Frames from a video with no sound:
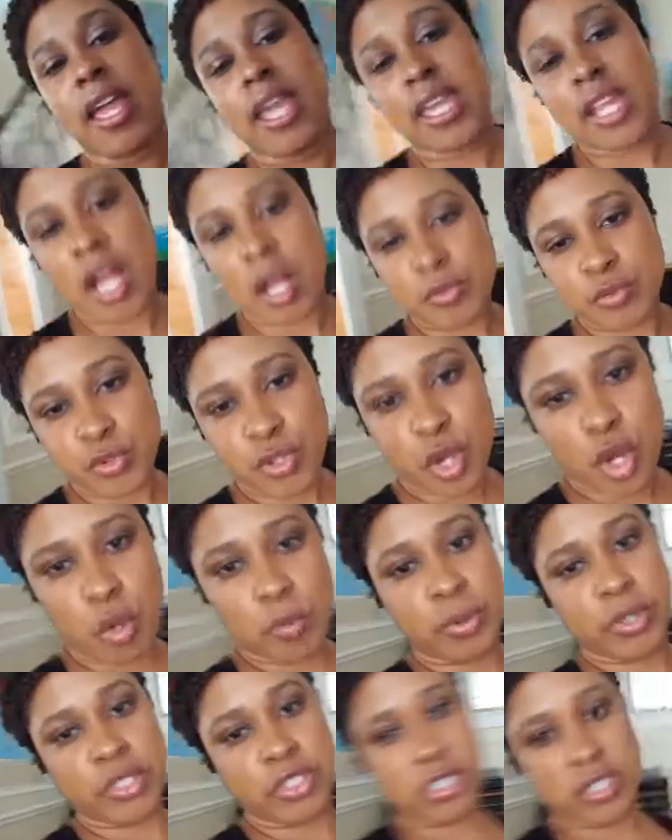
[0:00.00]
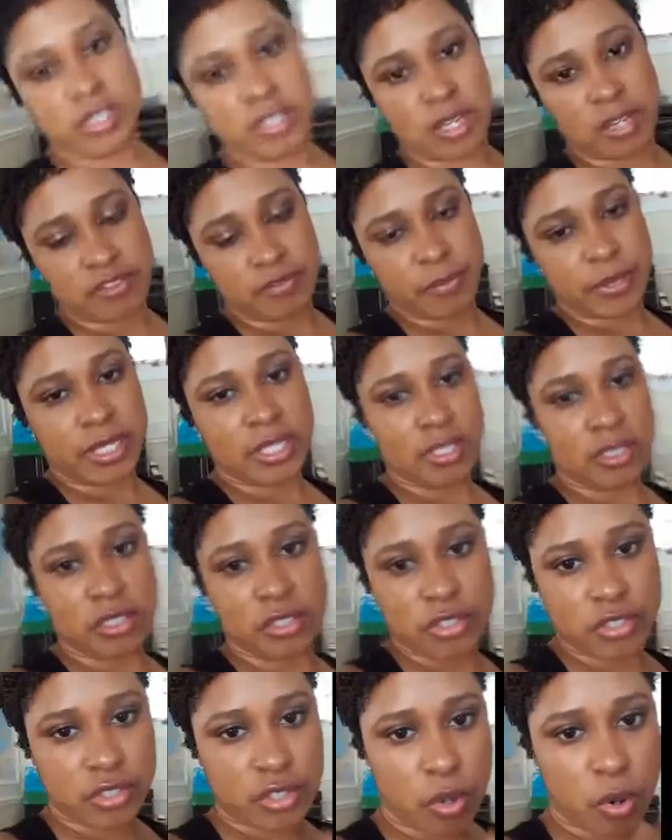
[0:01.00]
It helps with a whole bunch of stuff. But in
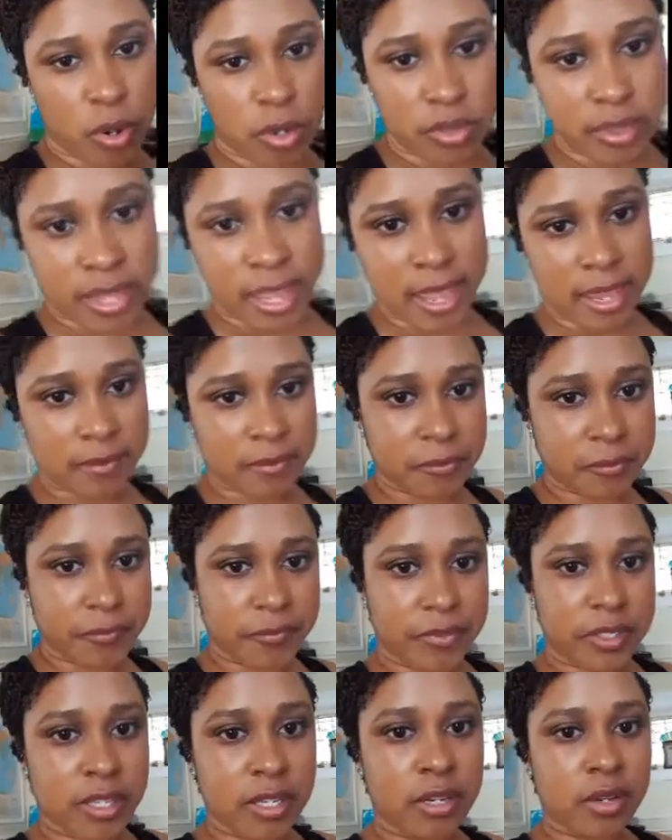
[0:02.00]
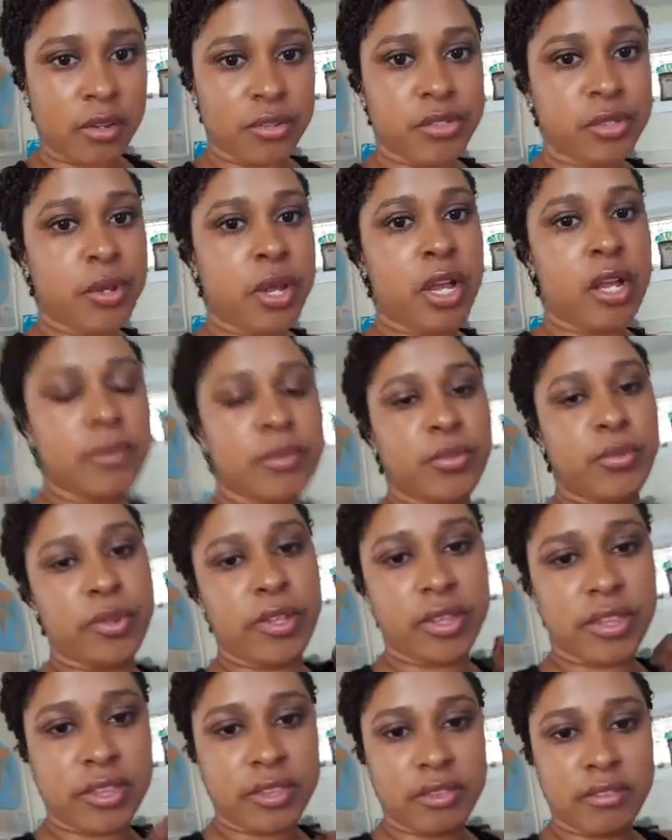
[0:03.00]
addition to all that, it also helps
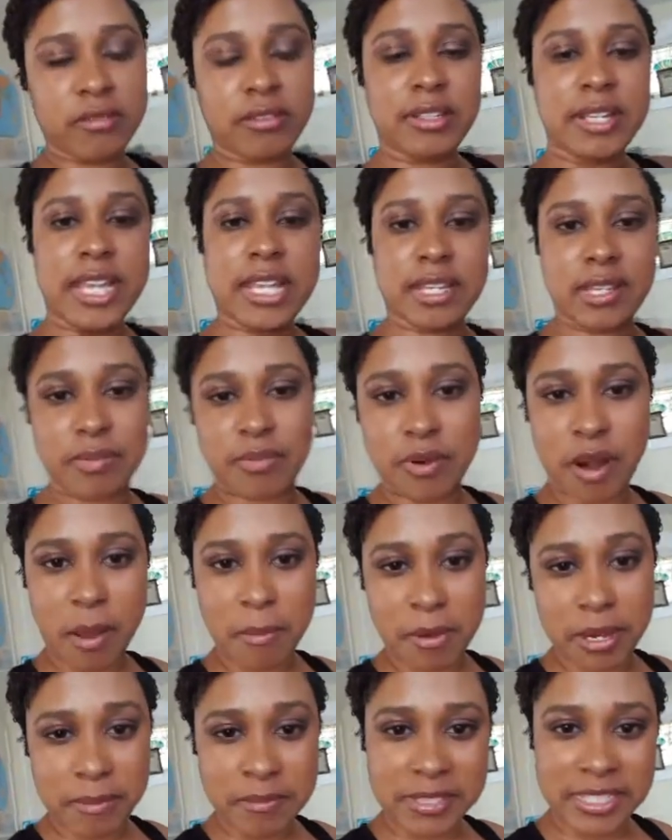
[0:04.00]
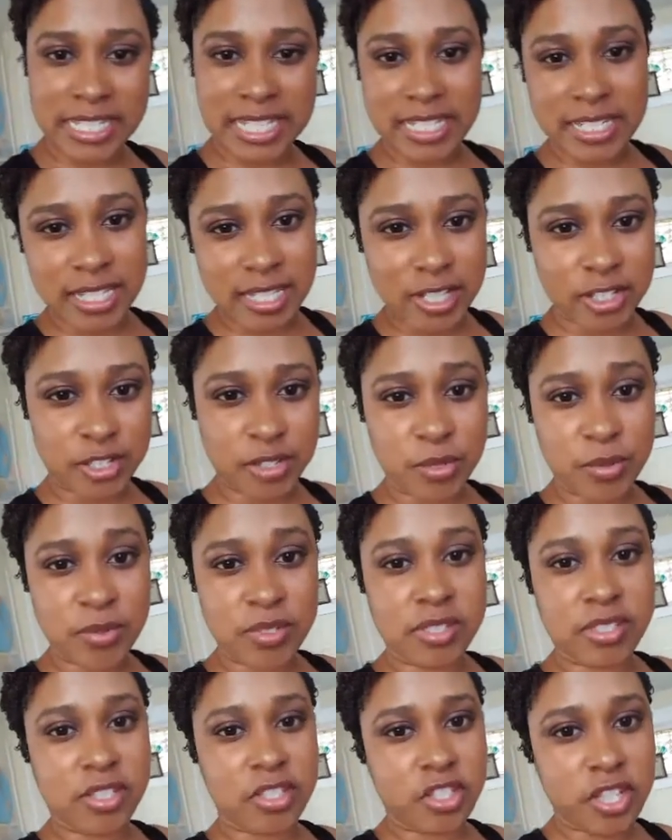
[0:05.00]
with lady problems, lady
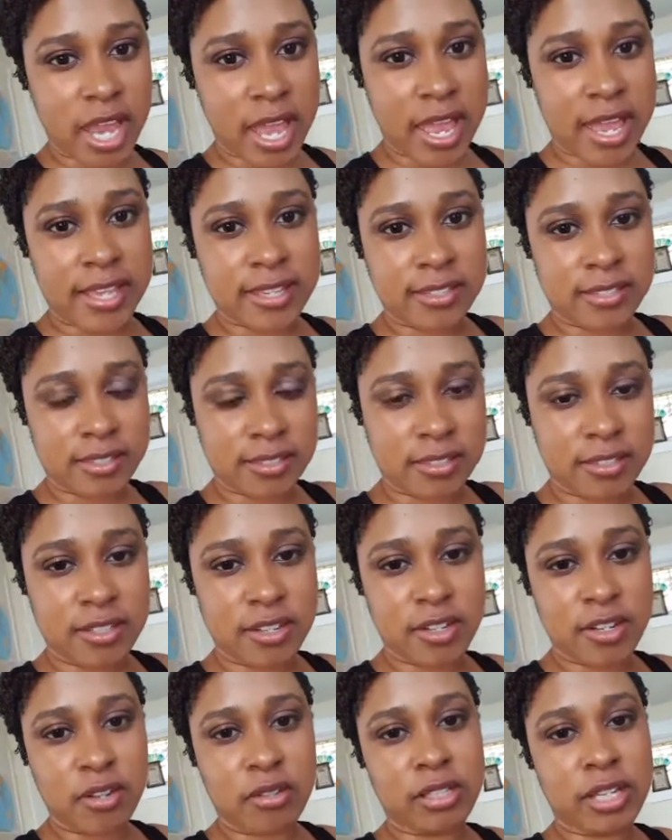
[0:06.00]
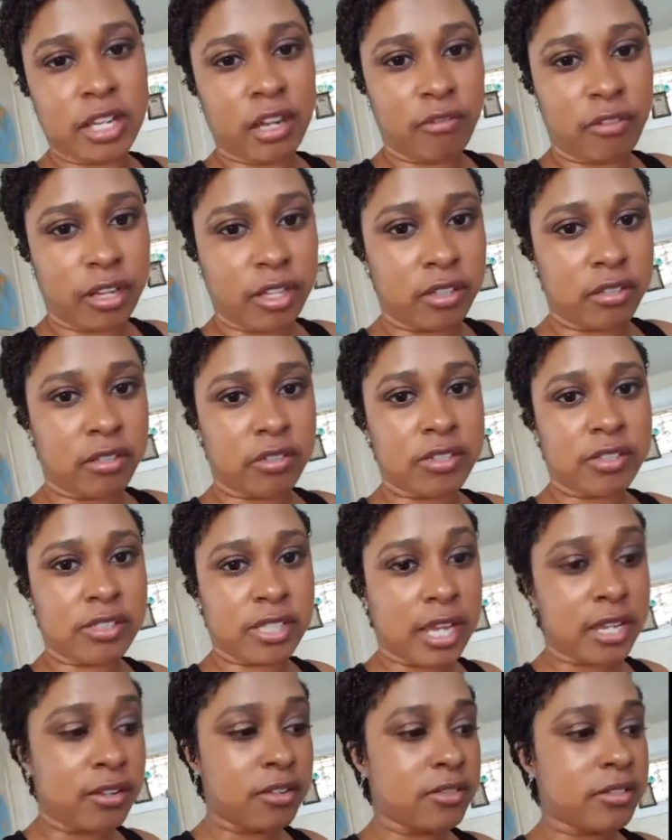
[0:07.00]
issues, such as, you know, like irregular
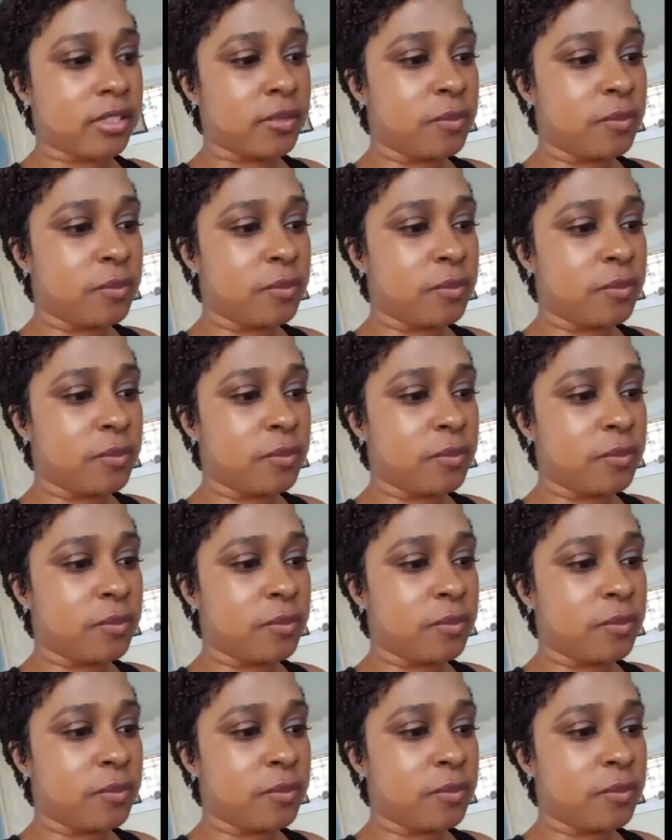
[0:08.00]
cycles.